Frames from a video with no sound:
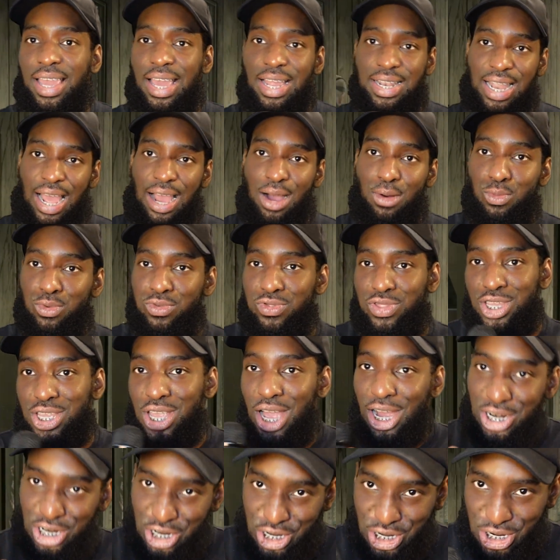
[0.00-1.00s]
get down with the
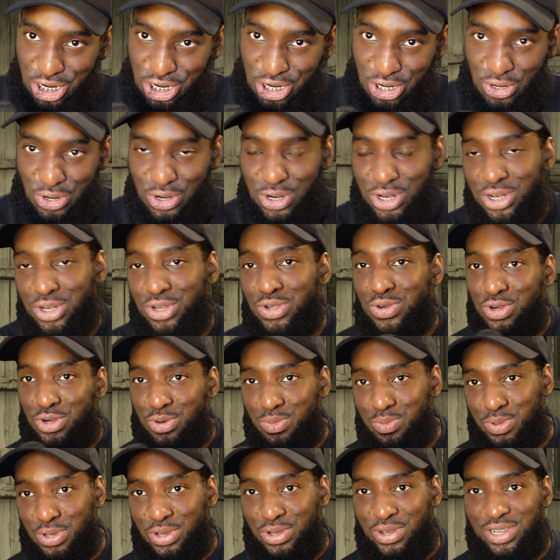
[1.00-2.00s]
youngsters on the new
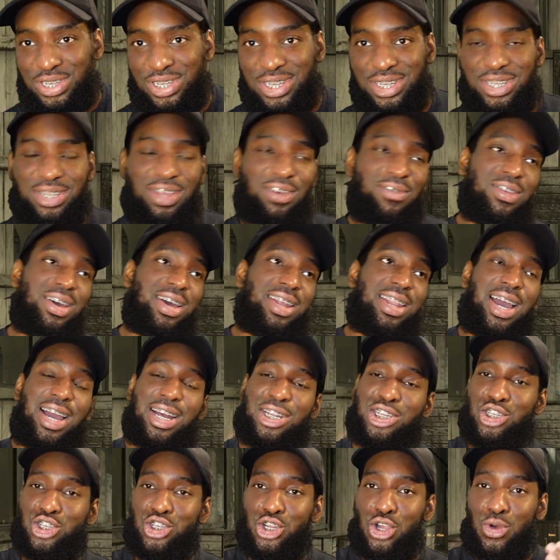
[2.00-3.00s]
computers and stuff like
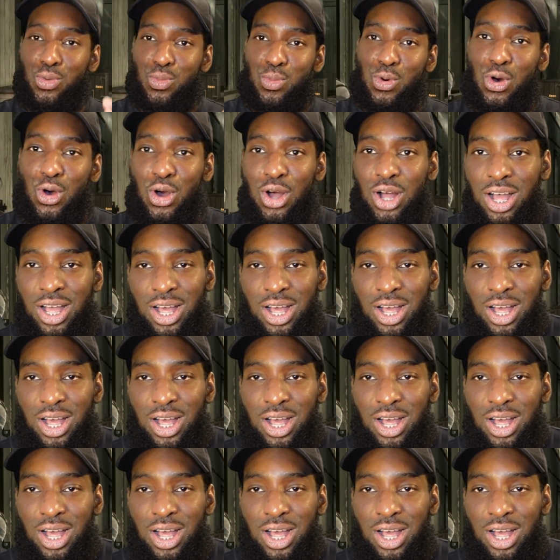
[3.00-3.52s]
that and show what